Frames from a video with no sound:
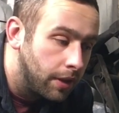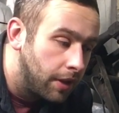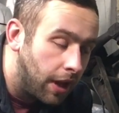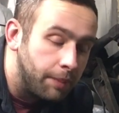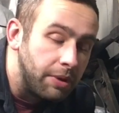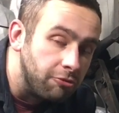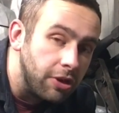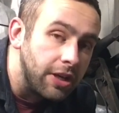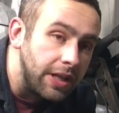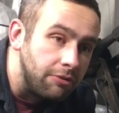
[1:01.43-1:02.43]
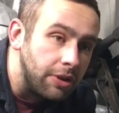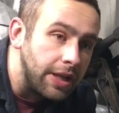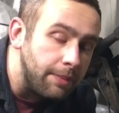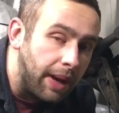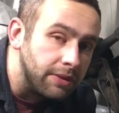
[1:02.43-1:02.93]
I've been
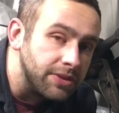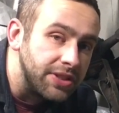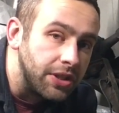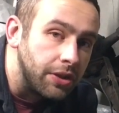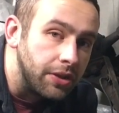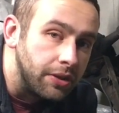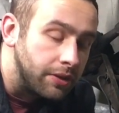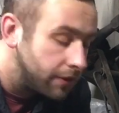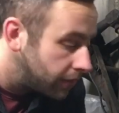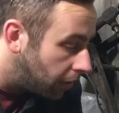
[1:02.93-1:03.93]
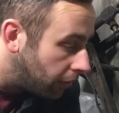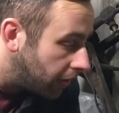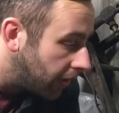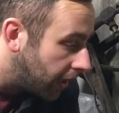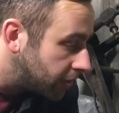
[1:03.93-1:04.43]
really bouncing on
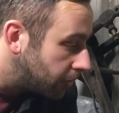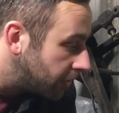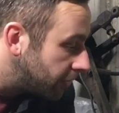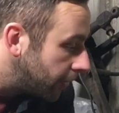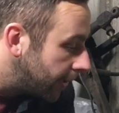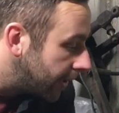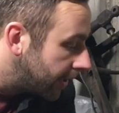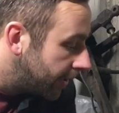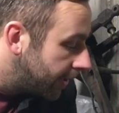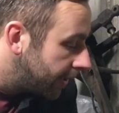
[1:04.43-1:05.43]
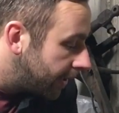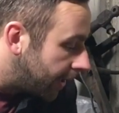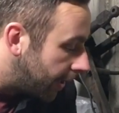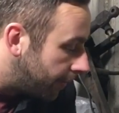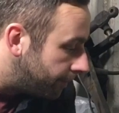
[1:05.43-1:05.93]
the nut to undo it.
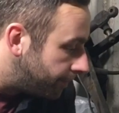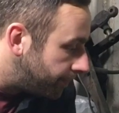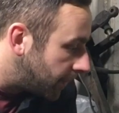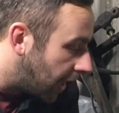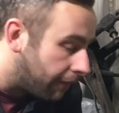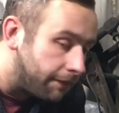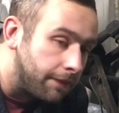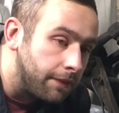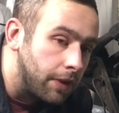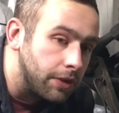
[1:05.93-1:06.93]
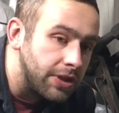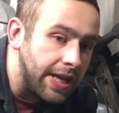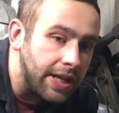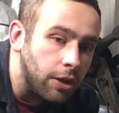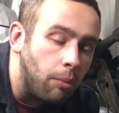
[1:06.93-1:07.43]
I've
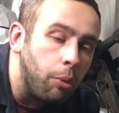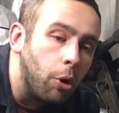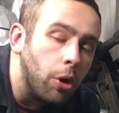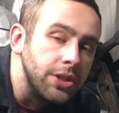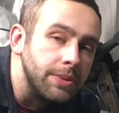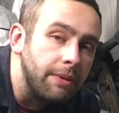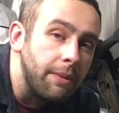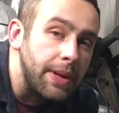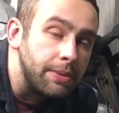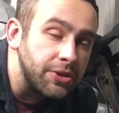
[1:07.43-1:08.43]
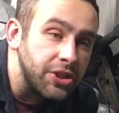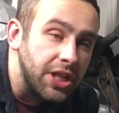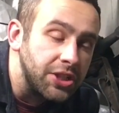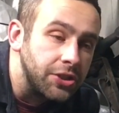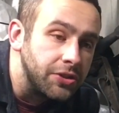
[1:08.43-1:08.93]
taken on board some other people's
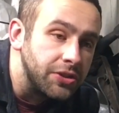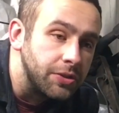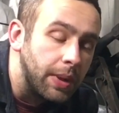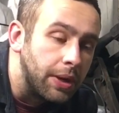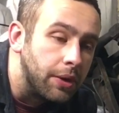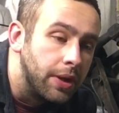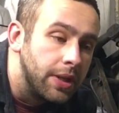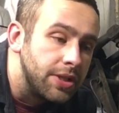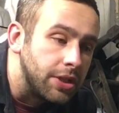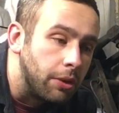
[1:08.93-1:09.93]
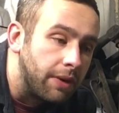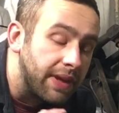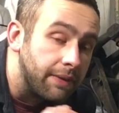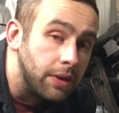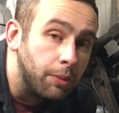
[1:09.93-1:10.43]
suggestions as well. So I've
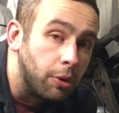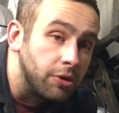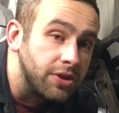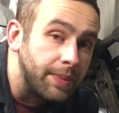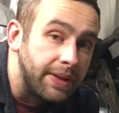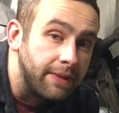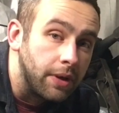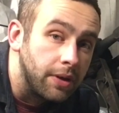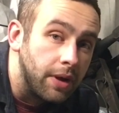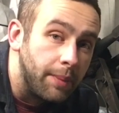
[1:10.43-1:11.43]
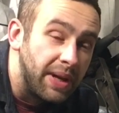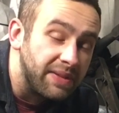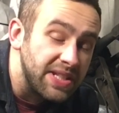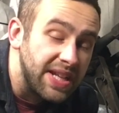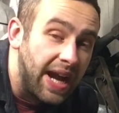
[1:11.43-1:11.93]
given the boards a bit of
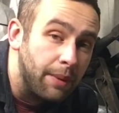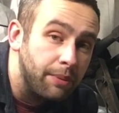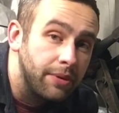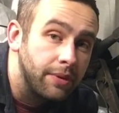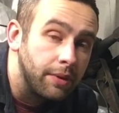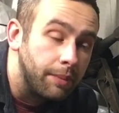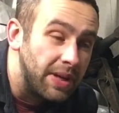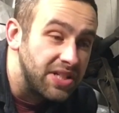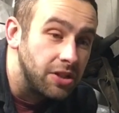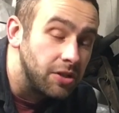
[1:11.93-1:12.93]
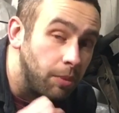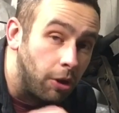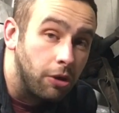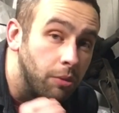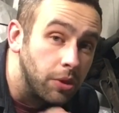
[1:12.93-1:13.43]
a tap. I basically used a
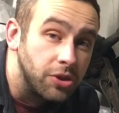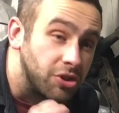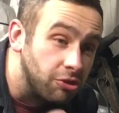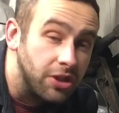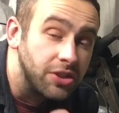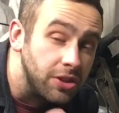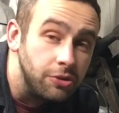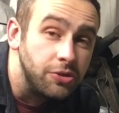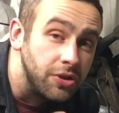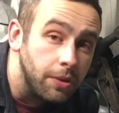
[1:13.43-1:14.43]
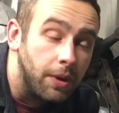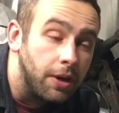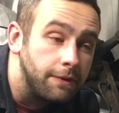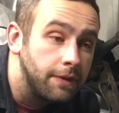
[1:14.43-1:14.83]
block of wood, just tried to loosen them off,